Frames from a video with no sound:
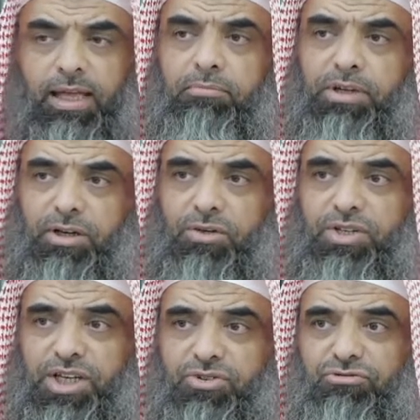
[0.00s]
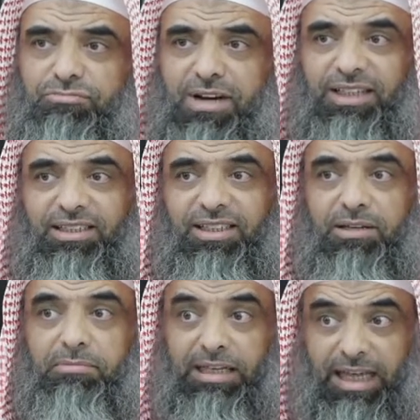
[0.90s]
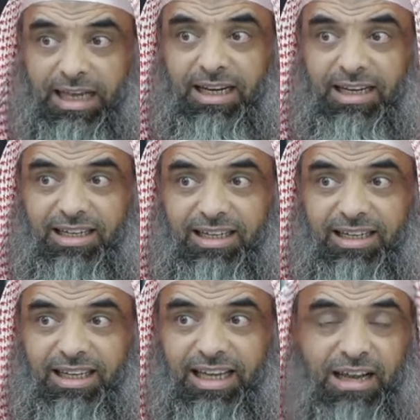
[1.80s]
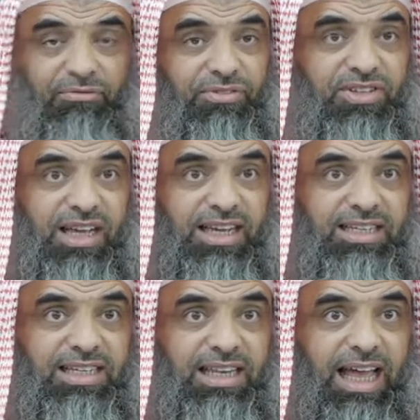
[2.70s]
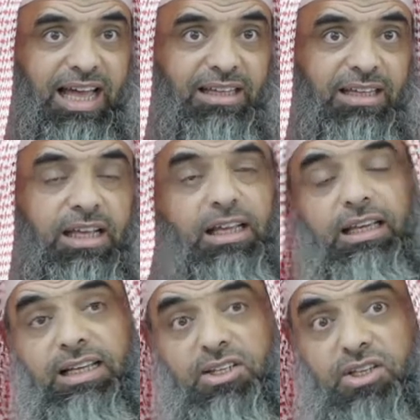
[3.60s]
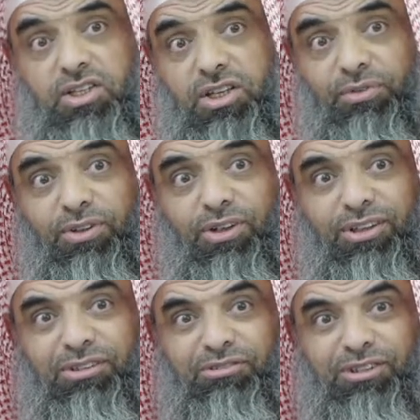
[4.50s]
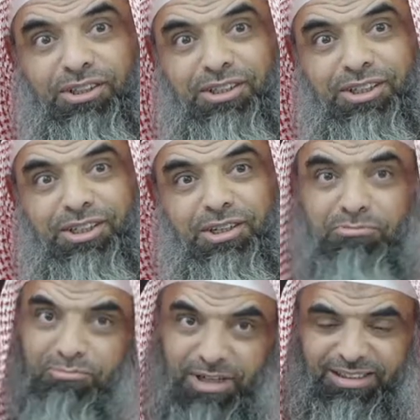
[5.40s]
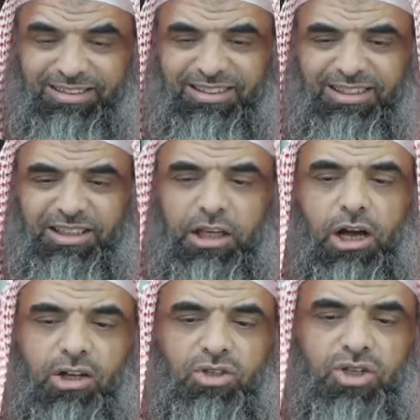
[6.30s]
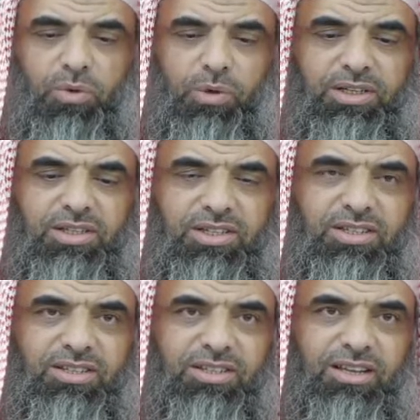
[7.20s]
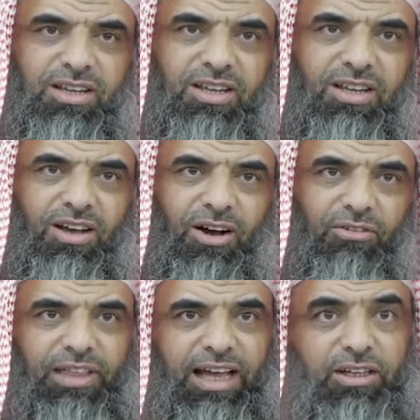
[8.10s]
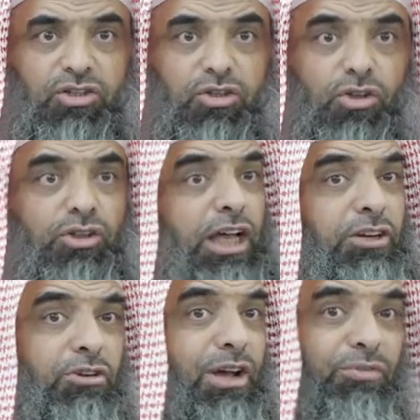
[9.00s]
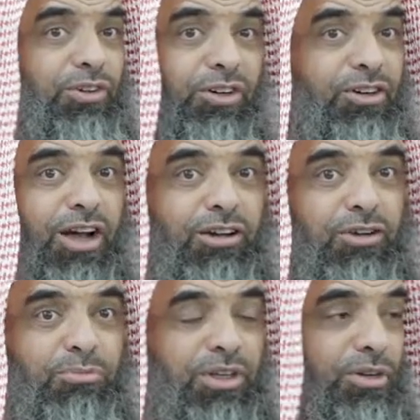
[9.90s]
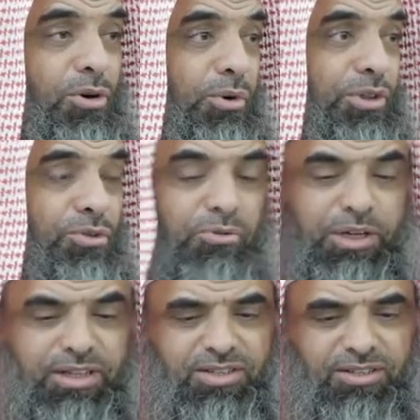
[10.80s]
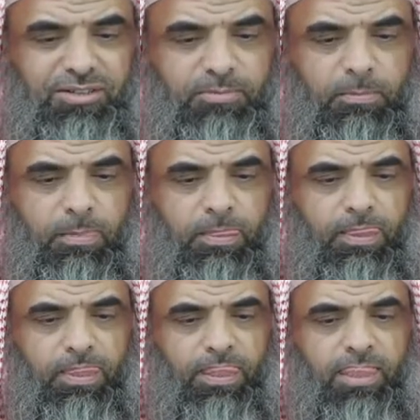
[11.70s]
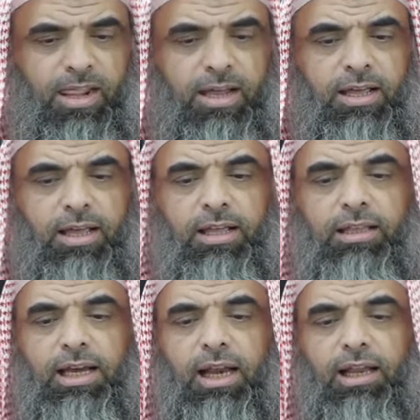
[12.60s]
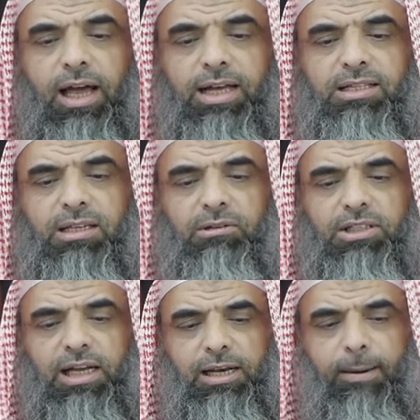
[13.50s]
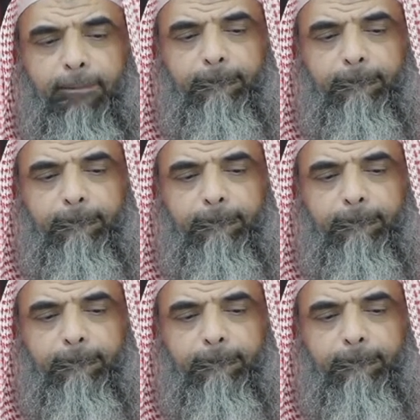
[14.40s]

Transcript: Because he's reminding him again and emphasizing that, yes, it's difficult, but the consequence of that is good and your effort are not going to be going to waste. Then Allah Azza wa Jal